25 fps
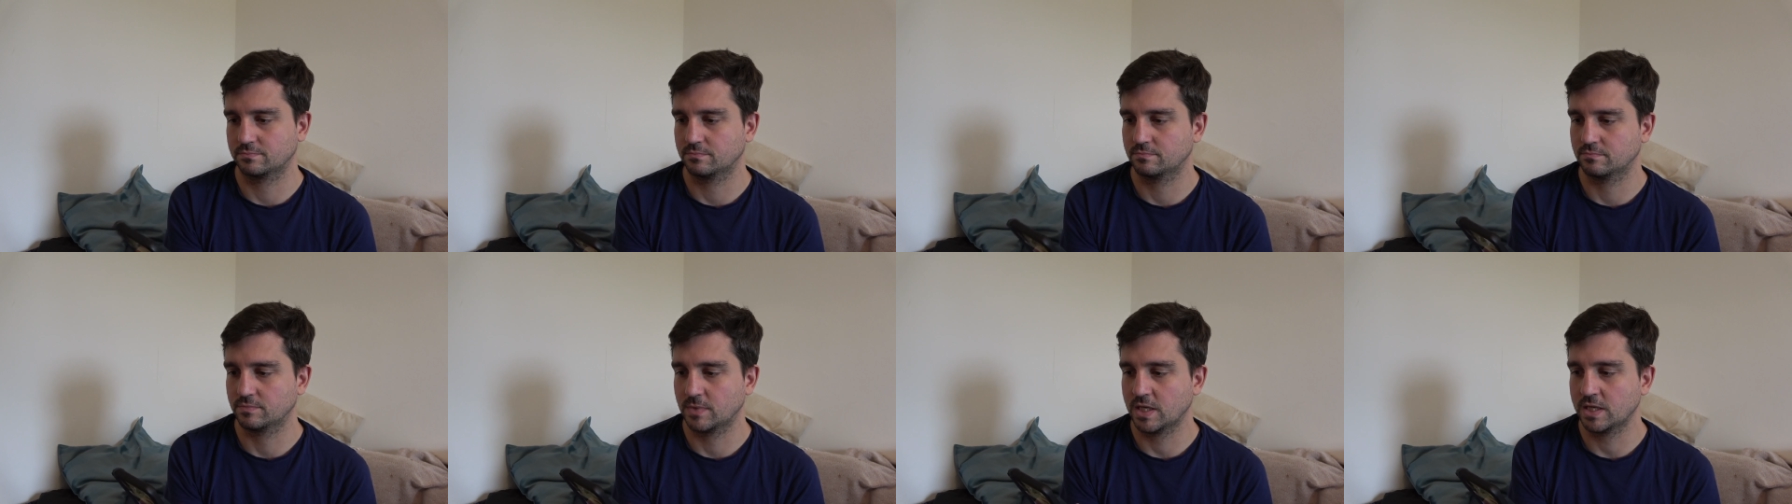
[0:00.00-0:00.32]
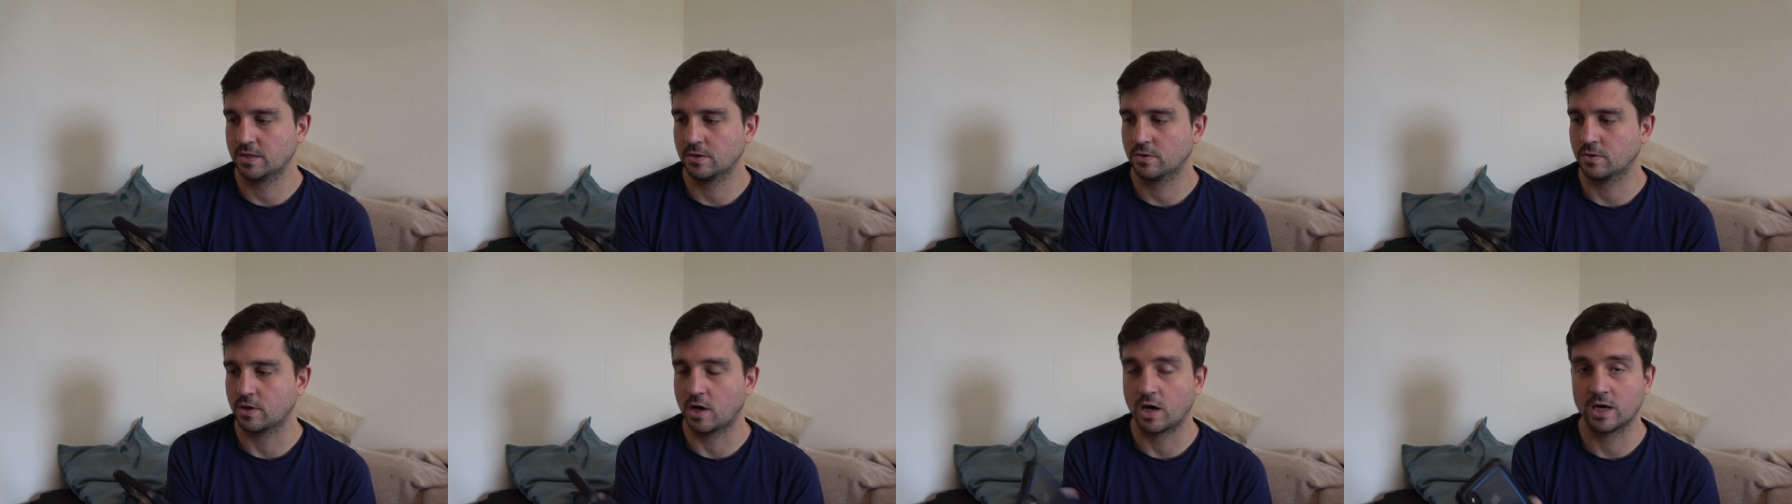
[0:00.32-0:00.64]
Yeah,
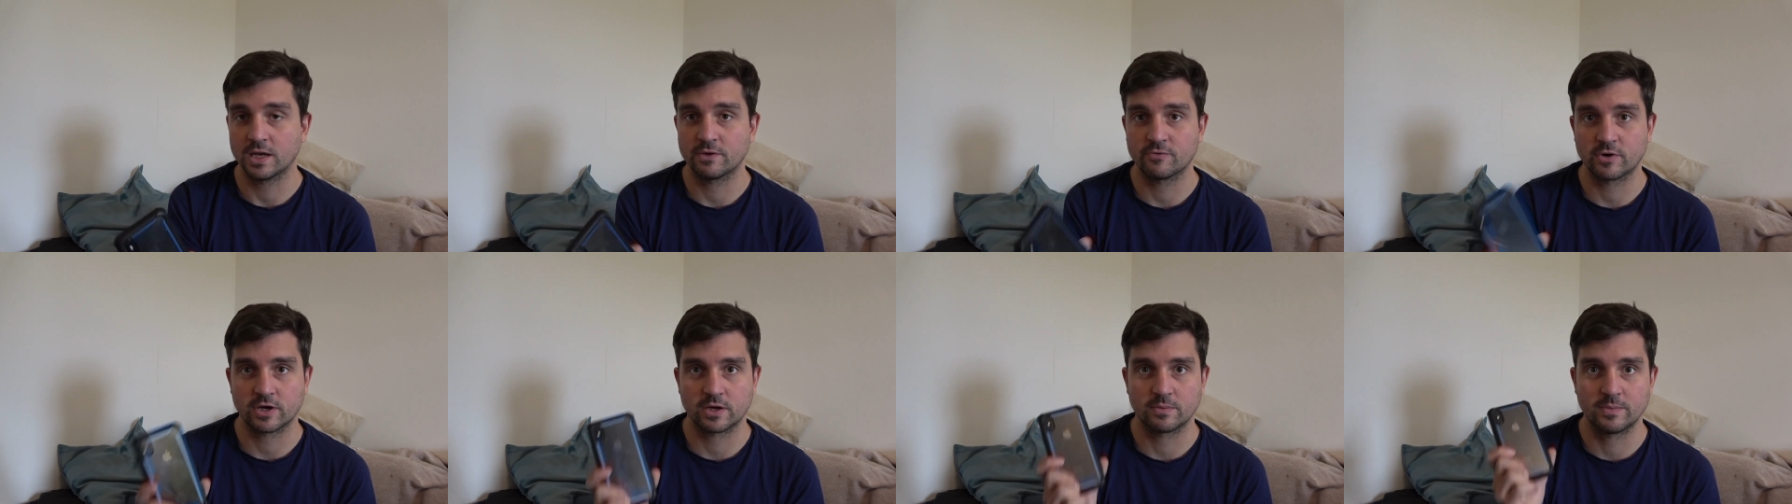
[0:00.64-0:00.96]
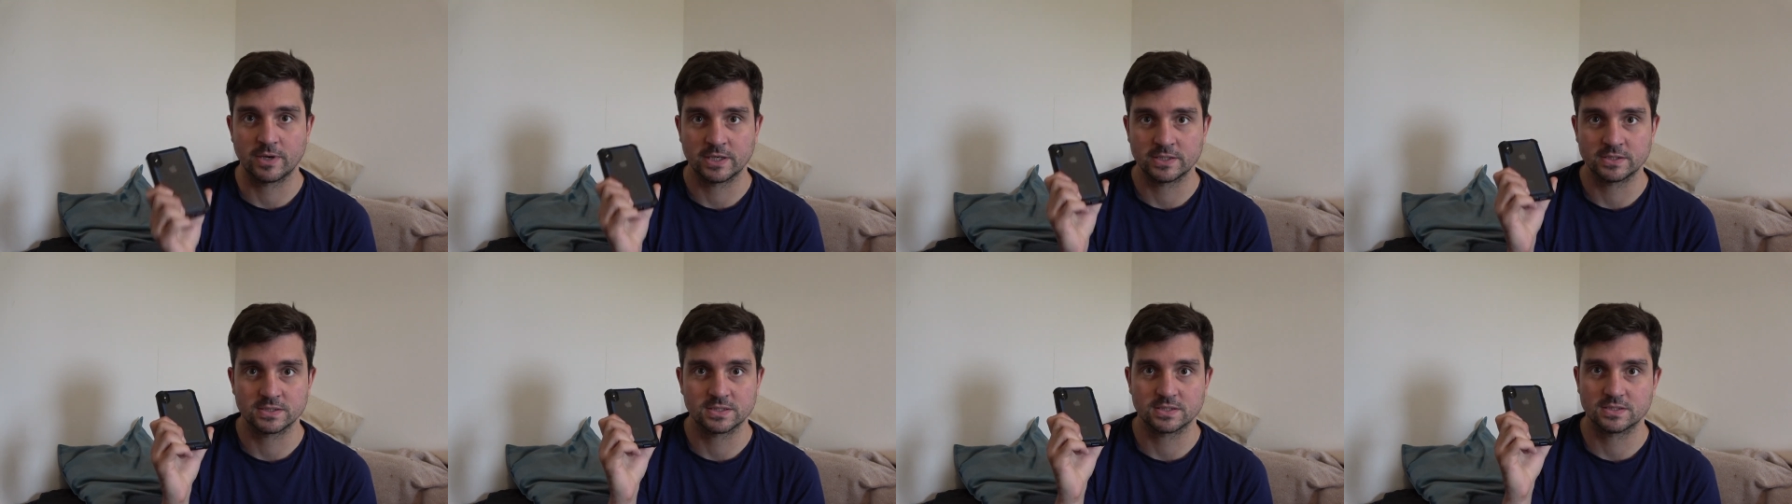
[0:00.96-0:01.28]
no, highly
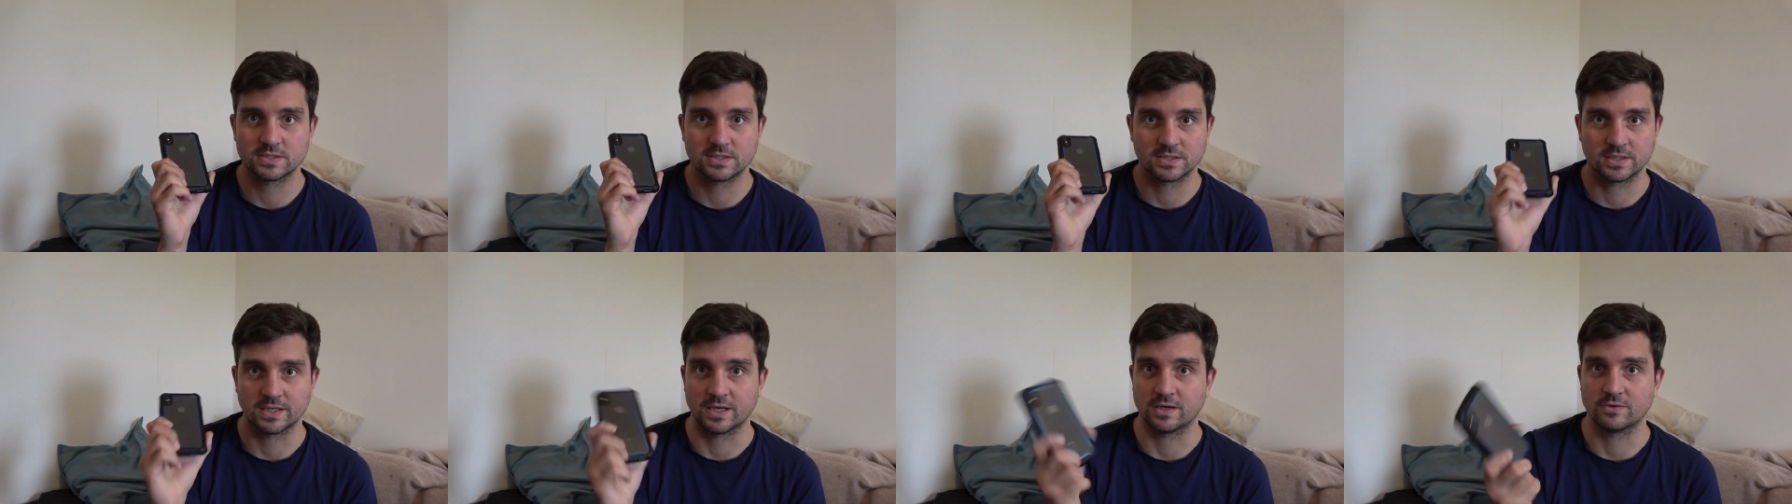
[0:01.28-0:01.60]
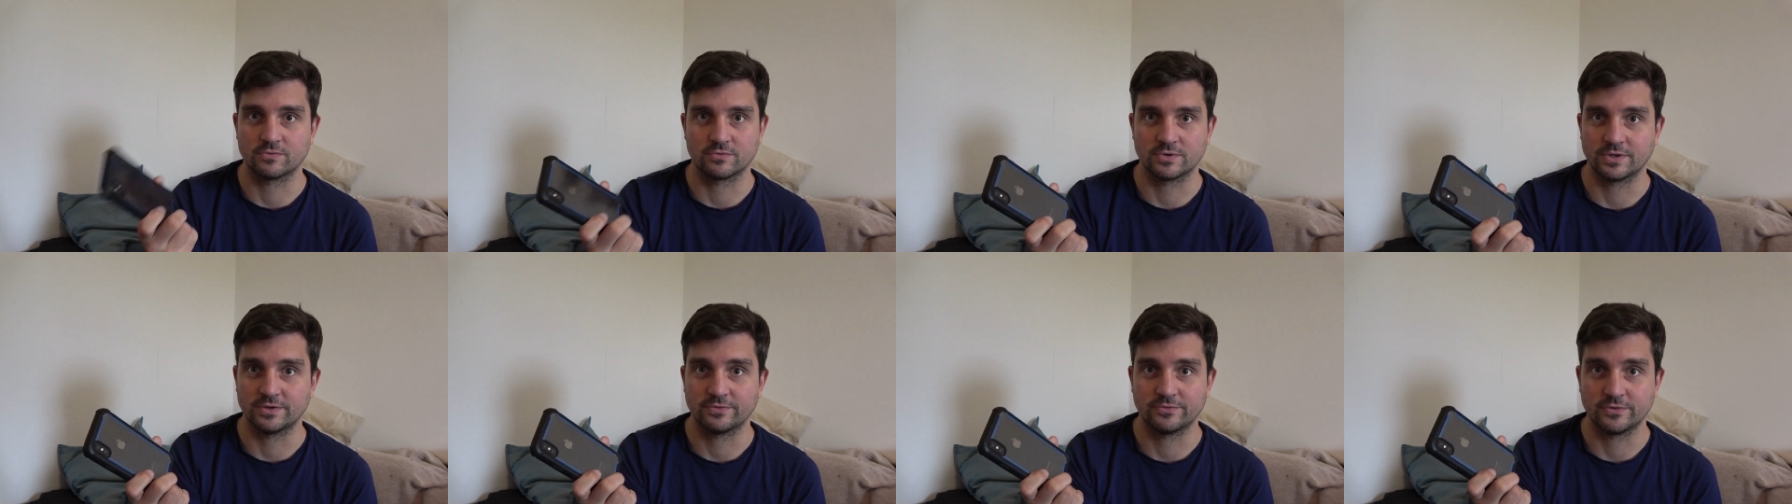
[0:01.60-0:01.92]
recommend to get a
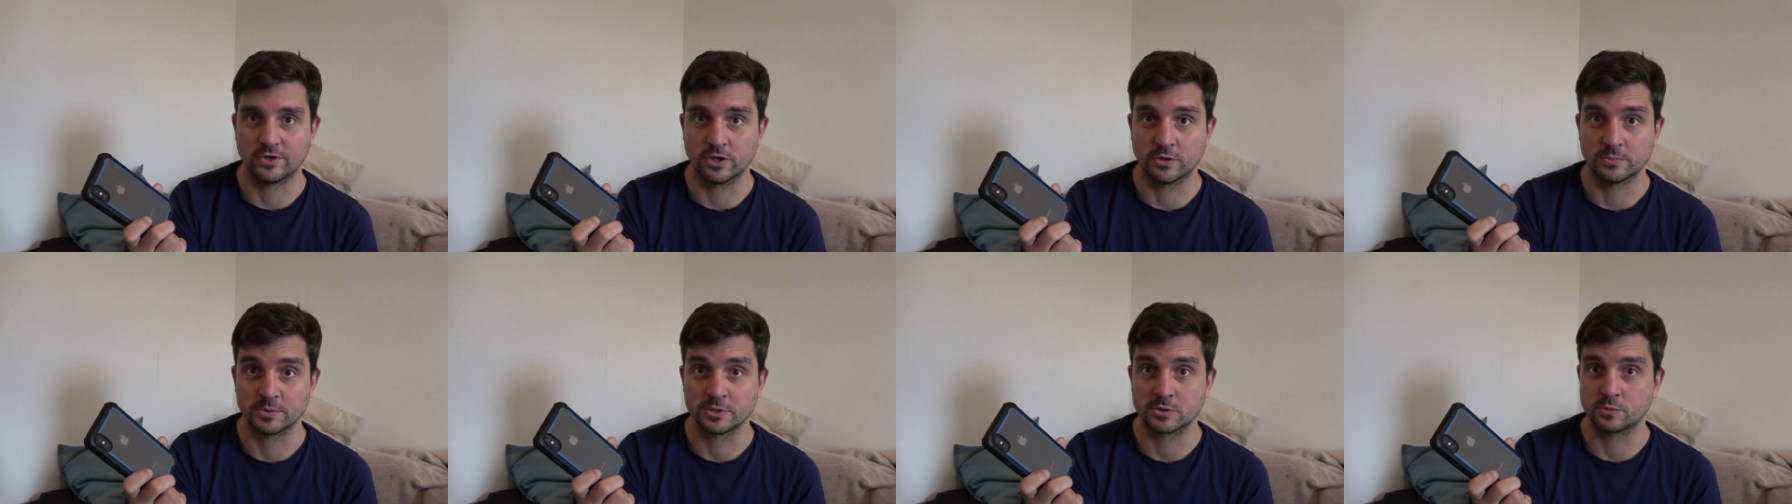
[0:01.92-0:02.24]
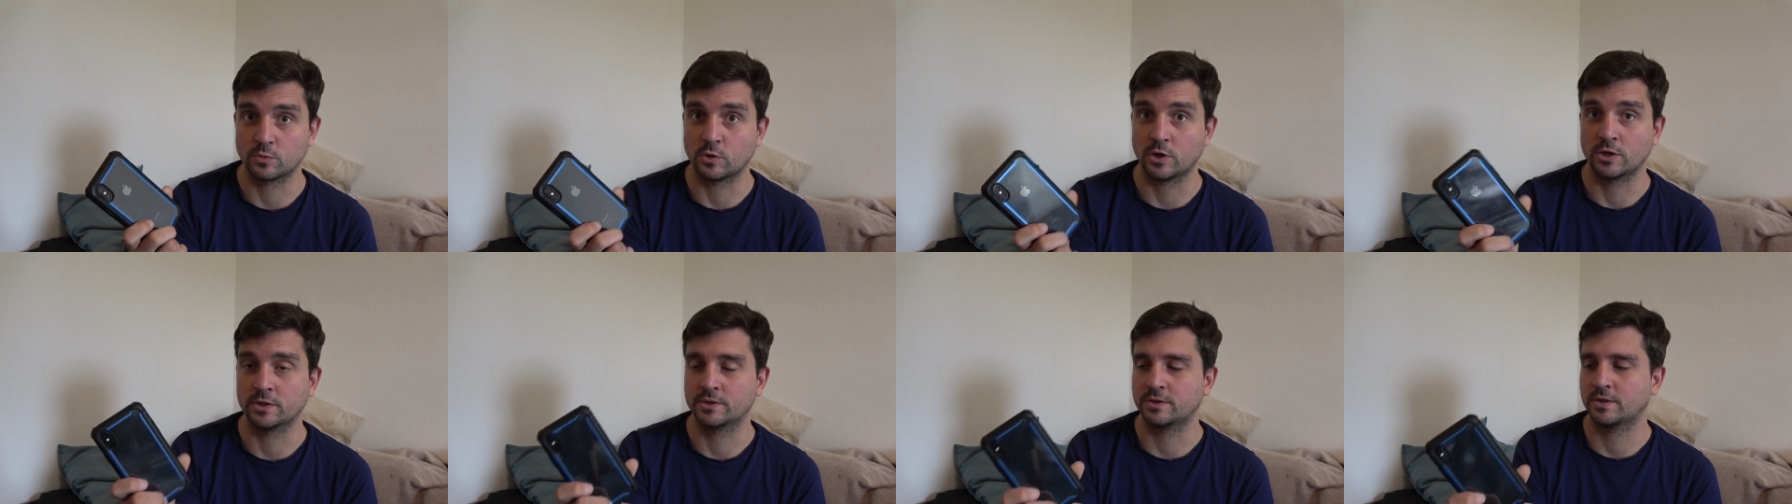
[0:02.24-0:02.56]
refurbished
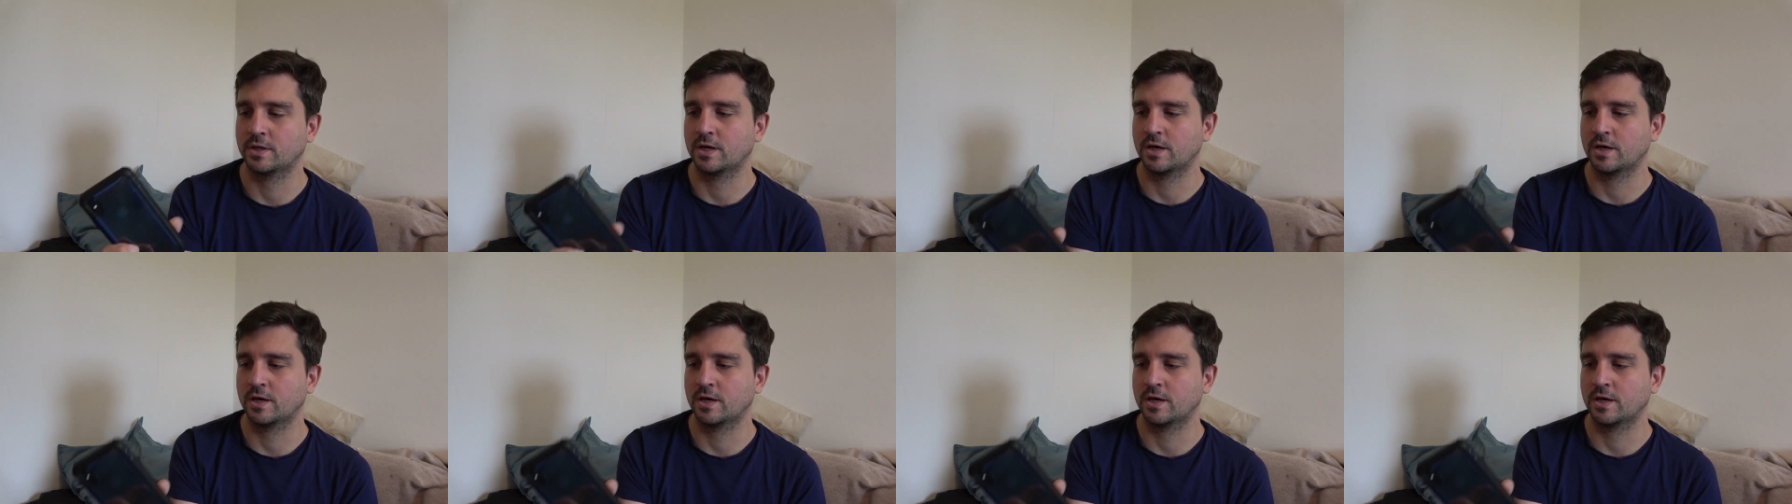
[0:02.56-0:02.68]
one.